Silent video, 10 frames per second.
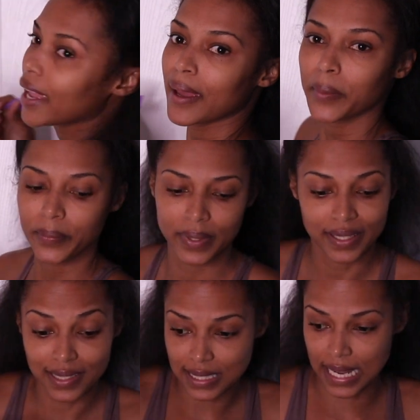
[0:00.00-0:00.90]
Okay?
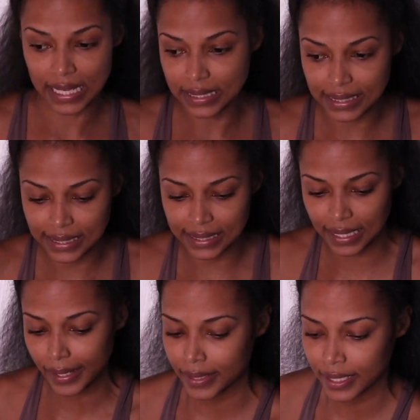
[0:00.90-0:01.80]
It's not clean,
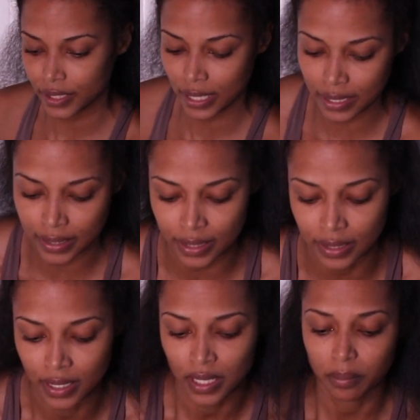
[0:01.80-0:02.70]
not neat, not nothing.
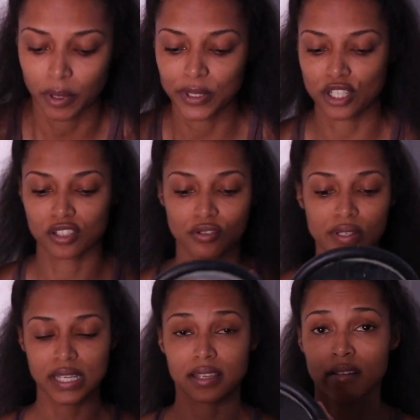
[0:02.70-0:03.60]
But what you're gonna do
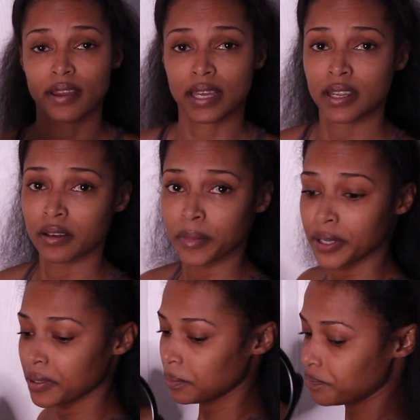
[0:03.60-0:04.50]
is take your handheld
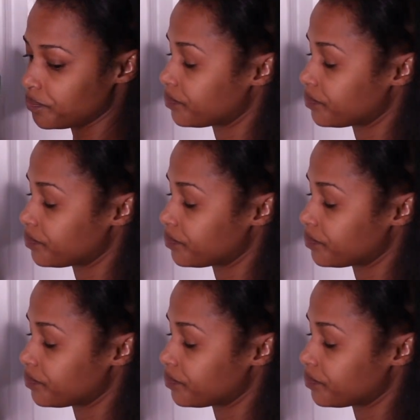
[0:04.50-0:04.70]
mirror.